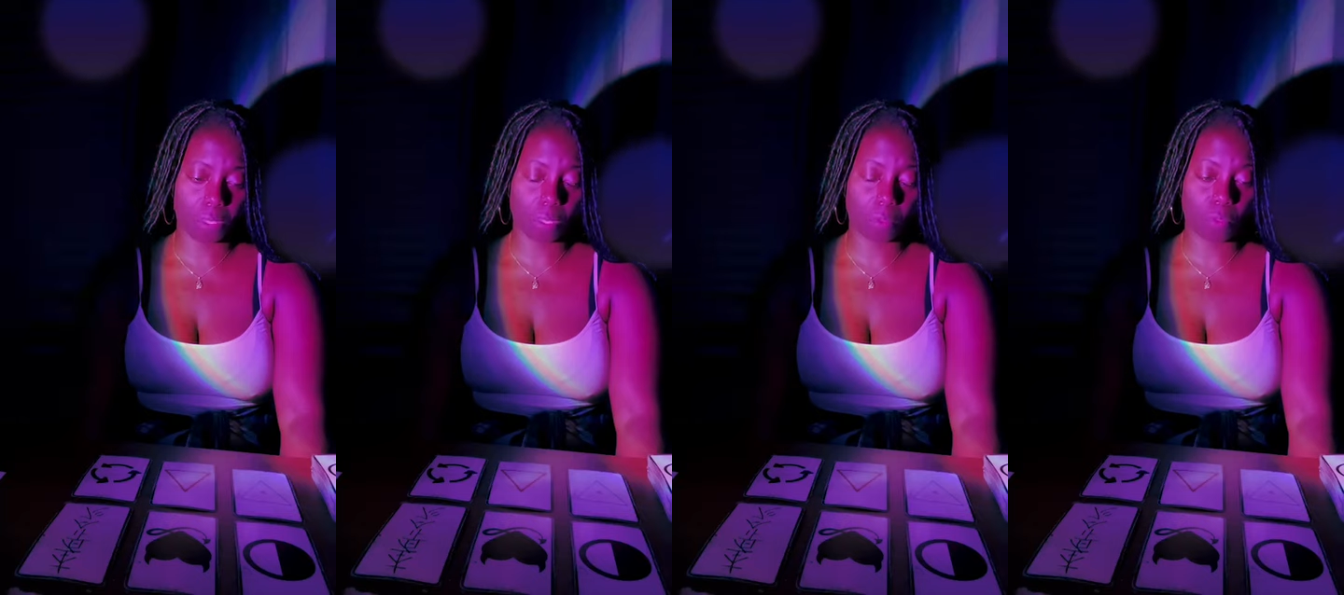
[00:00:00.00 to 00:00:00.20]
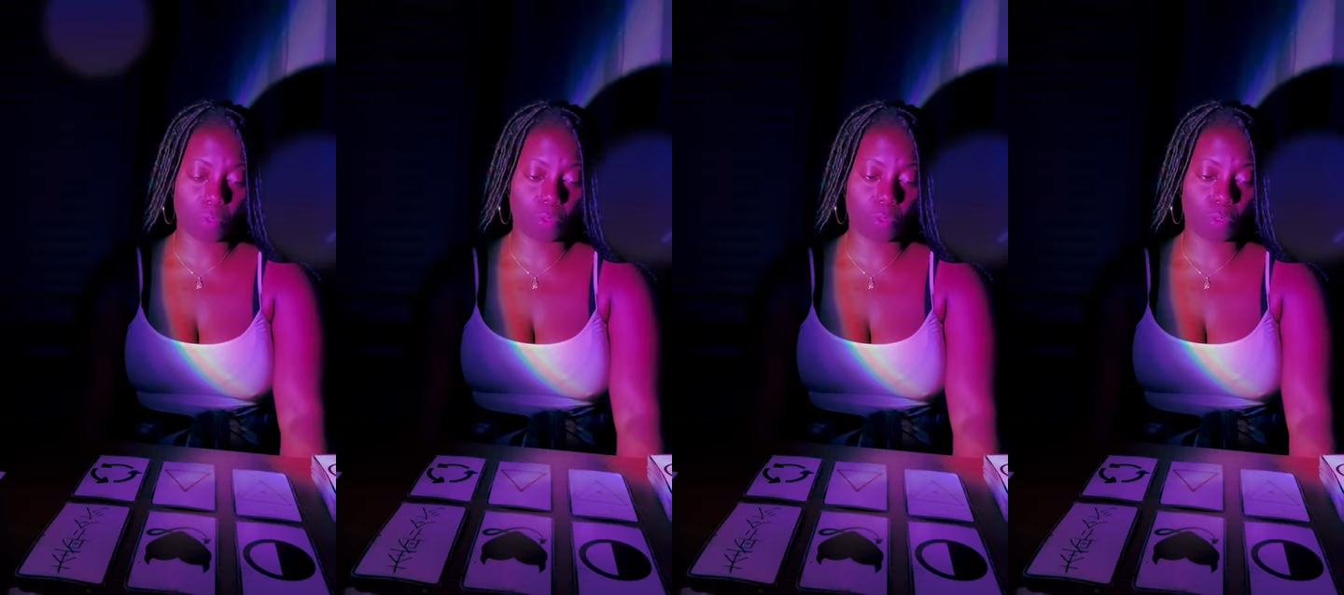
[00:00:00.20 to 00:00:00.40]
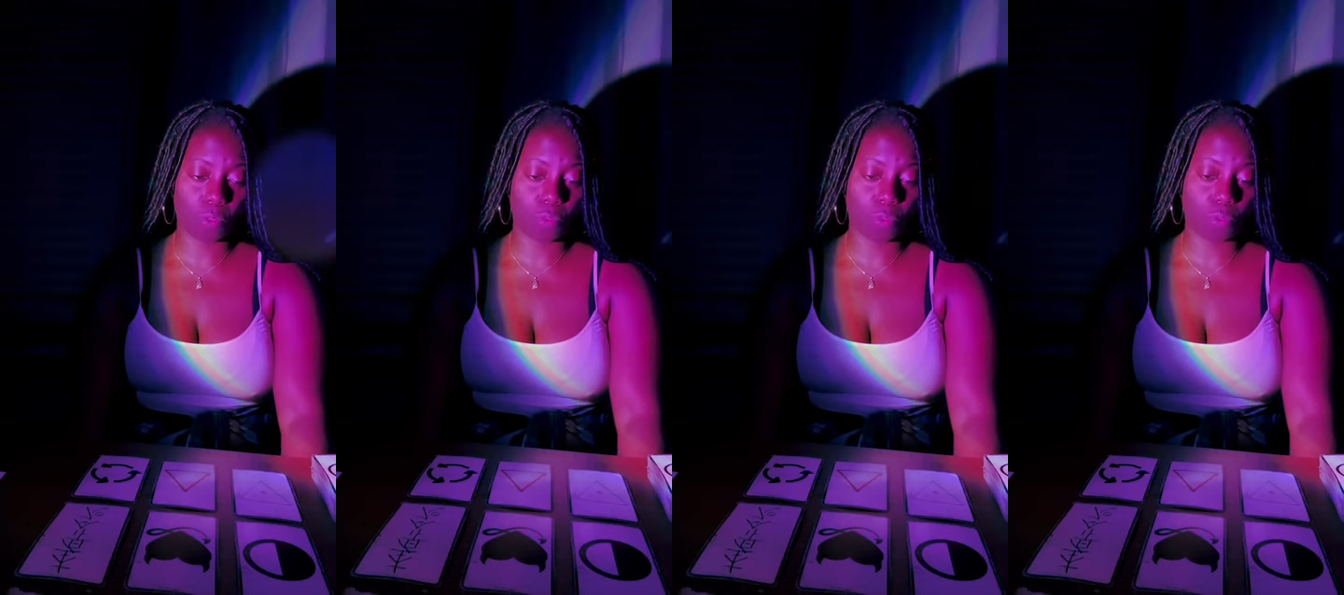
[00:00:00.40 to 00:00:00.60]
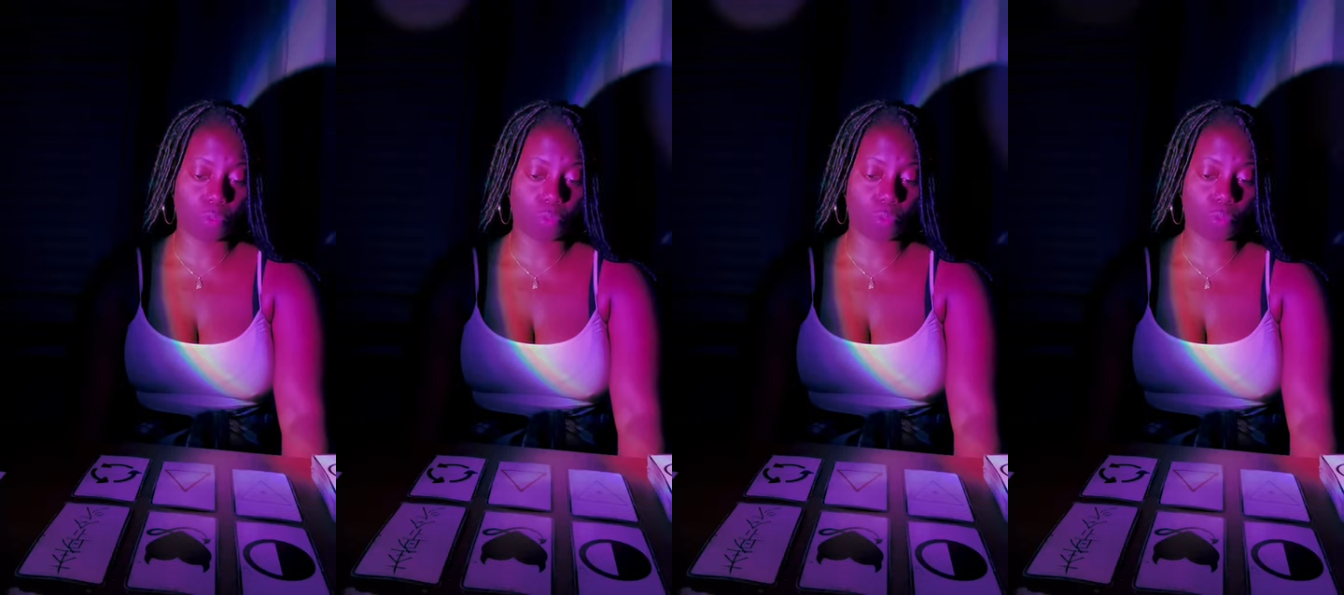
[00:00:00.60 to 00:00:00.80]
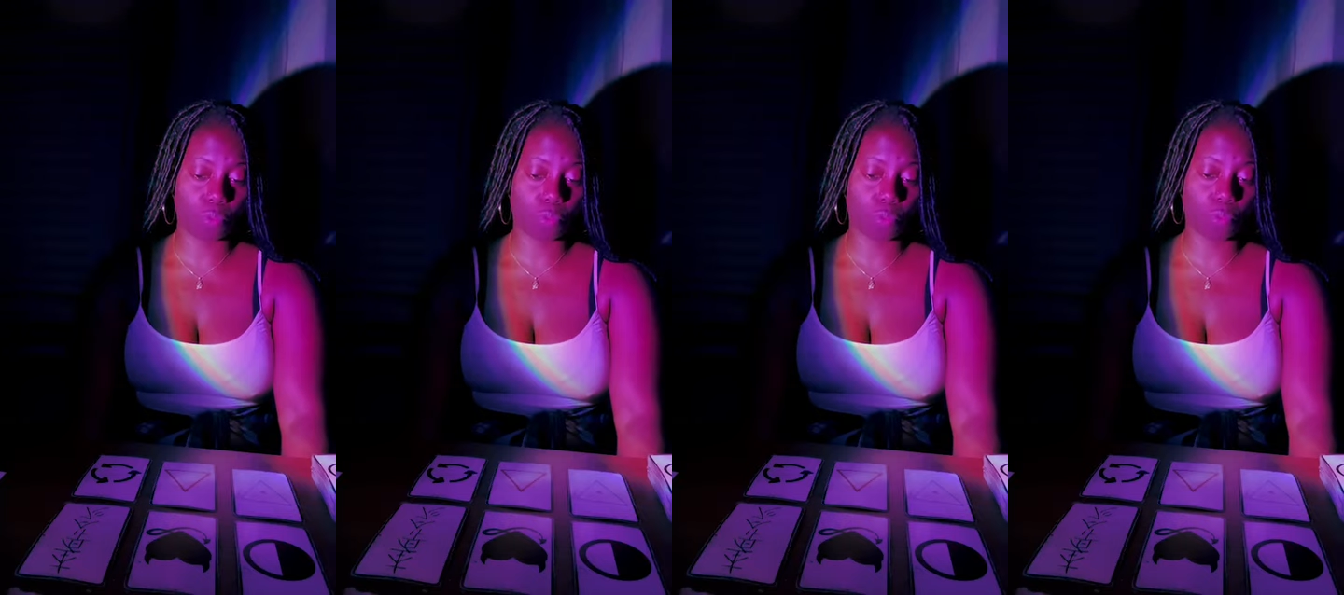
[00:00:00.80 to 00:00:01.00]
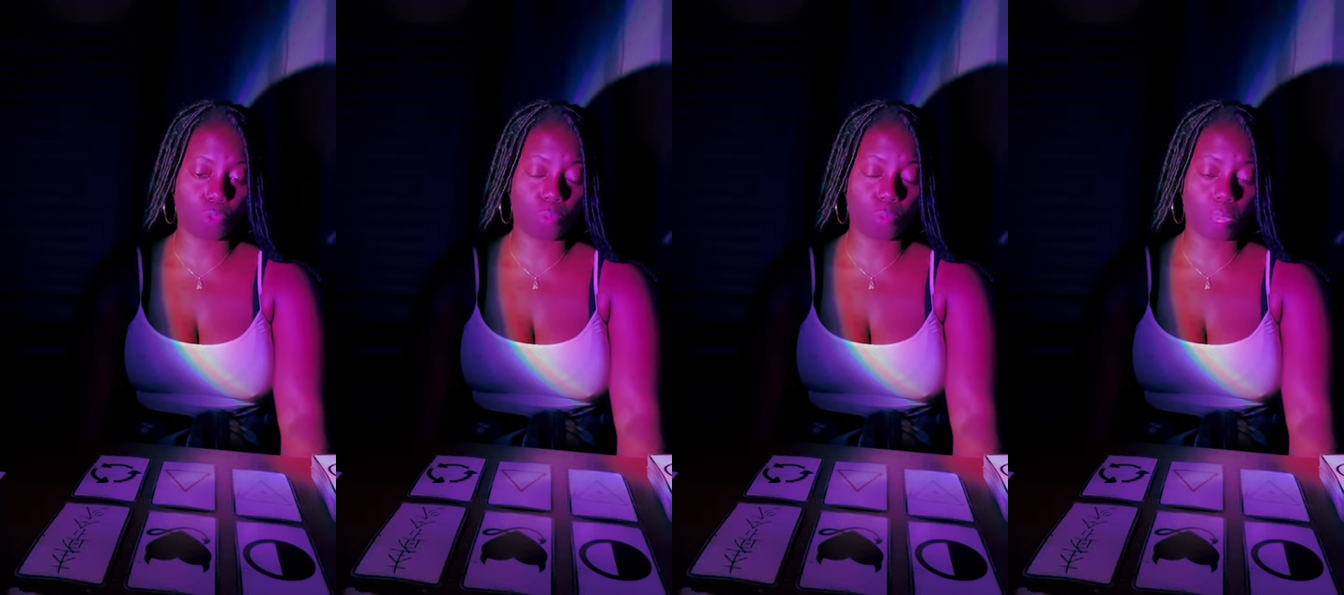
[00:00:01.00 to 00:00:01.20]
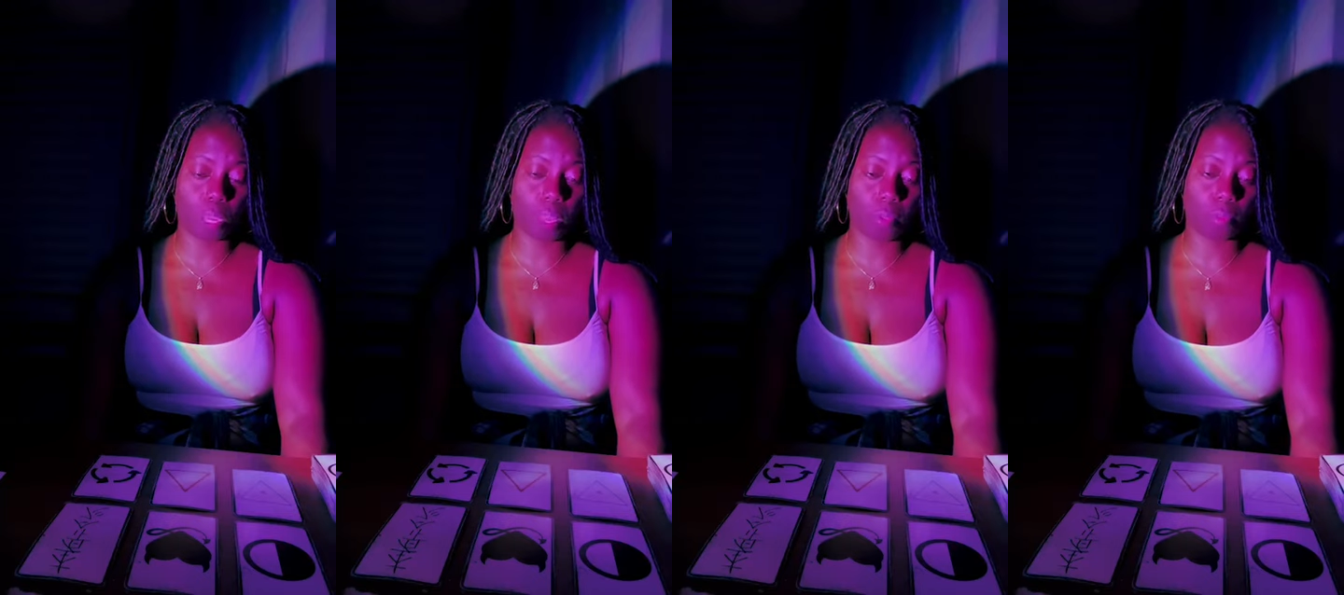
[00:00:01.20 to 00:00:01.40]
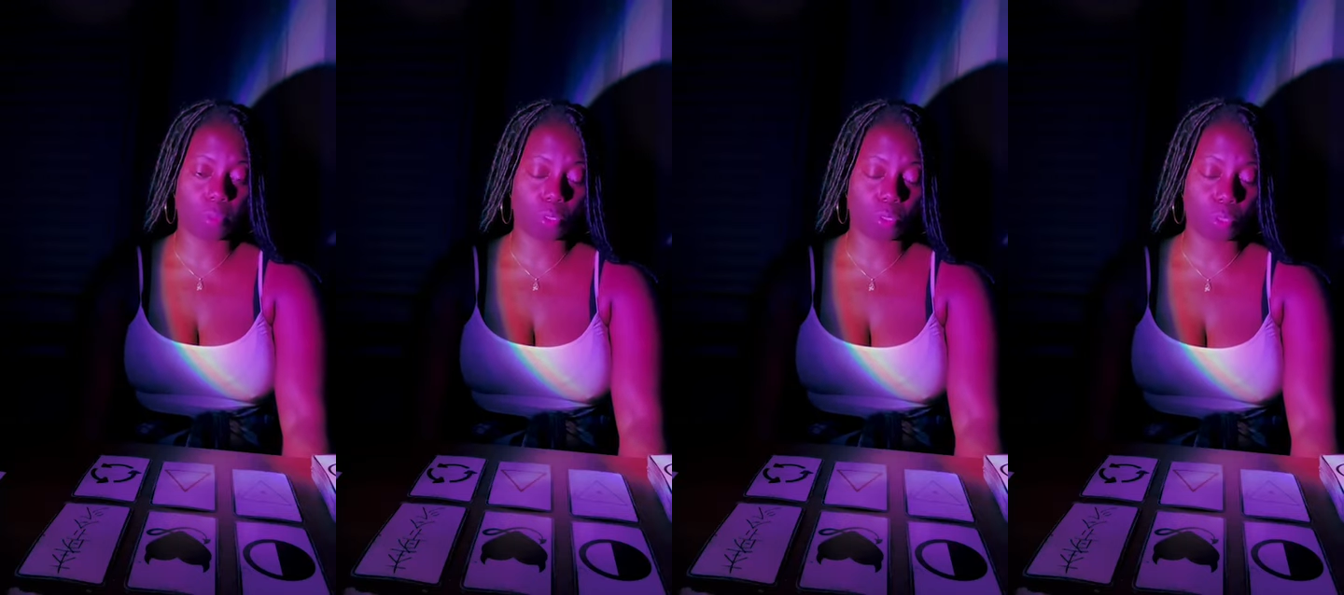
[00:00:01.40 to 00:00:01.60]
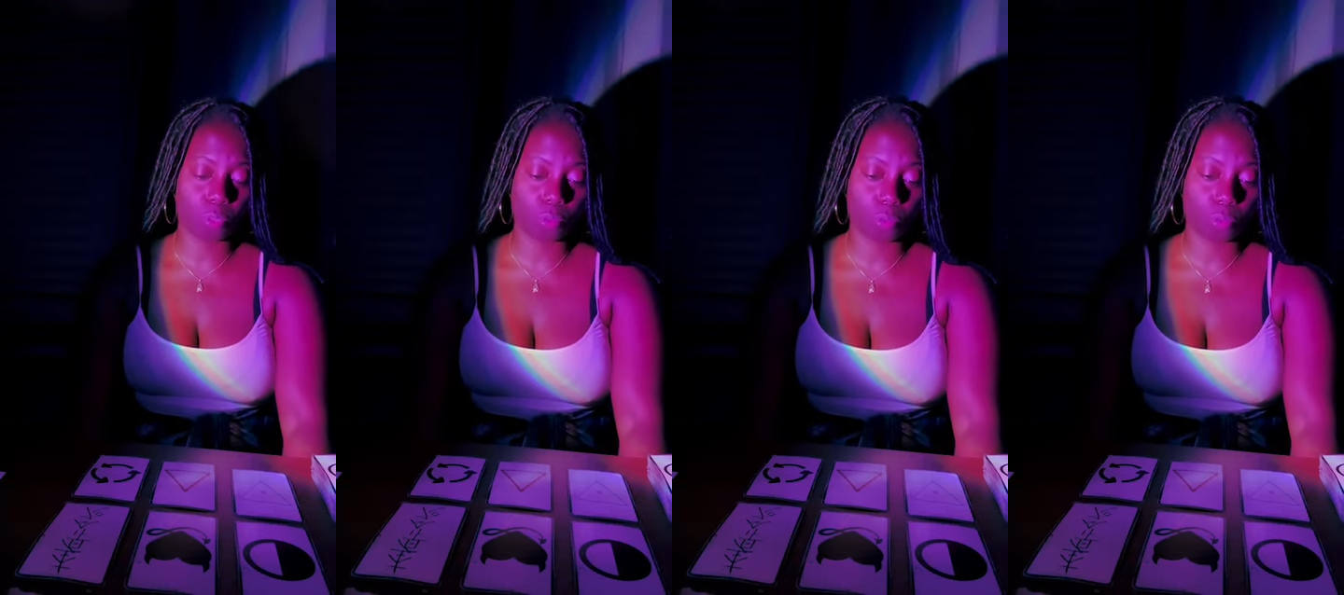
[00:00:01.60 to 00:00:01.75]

Some of you too, you may have been